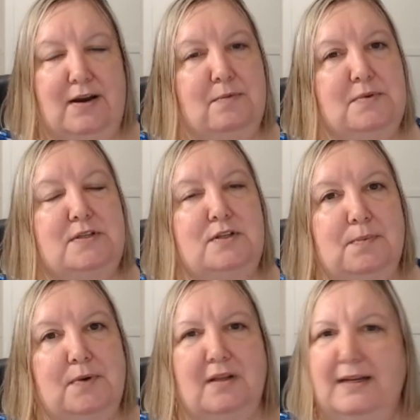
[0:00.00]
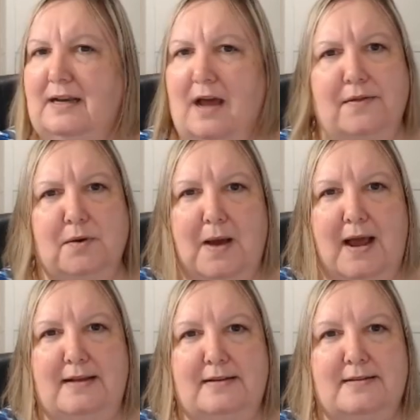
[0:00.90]
It was super clean
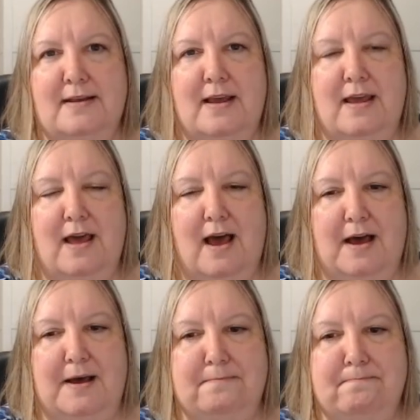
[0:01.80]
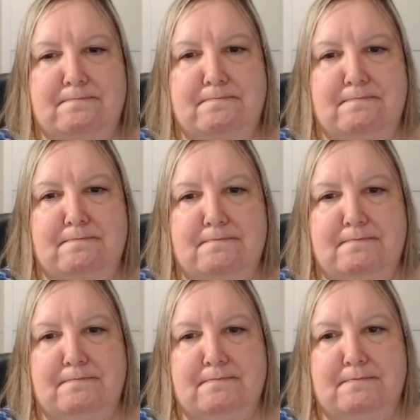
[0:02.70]
otherwise,
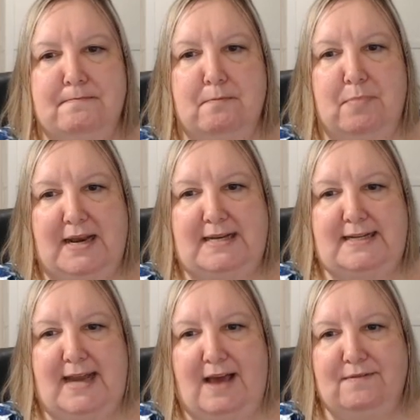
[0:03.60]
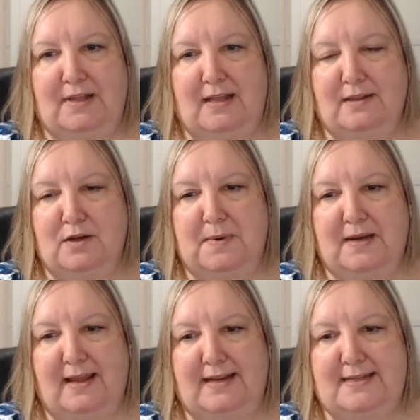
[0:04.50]
but it did have a little bit of
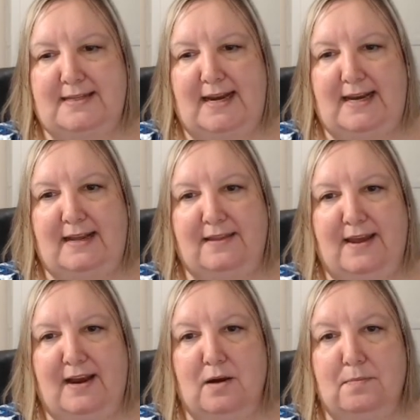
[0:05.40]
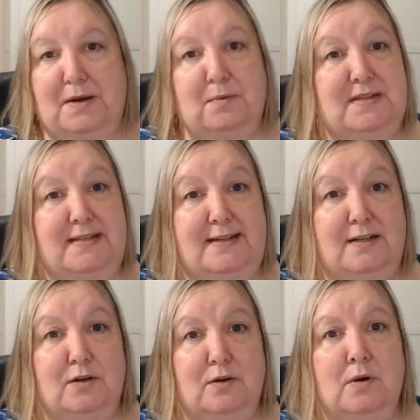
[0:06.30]
light staining there, but it was
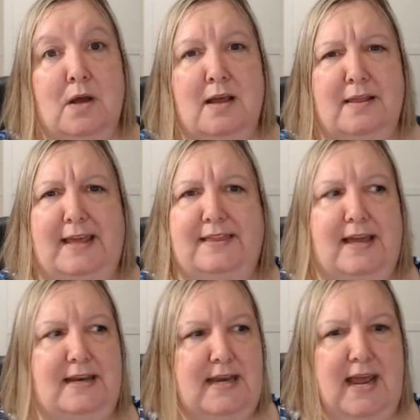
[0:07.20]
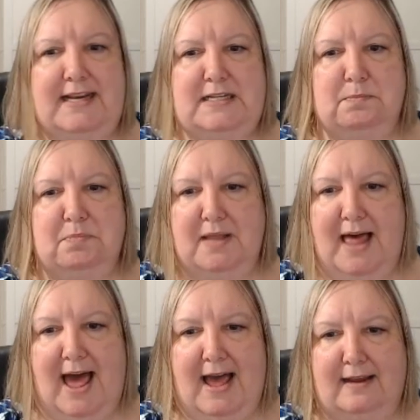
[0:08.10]
still like that nice
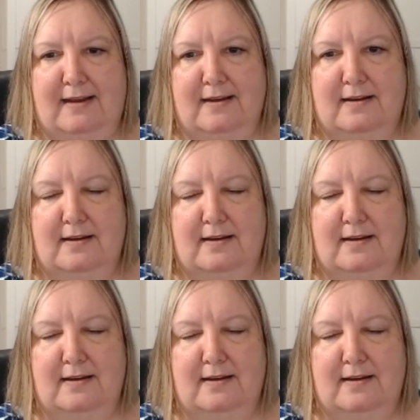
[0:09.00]
black.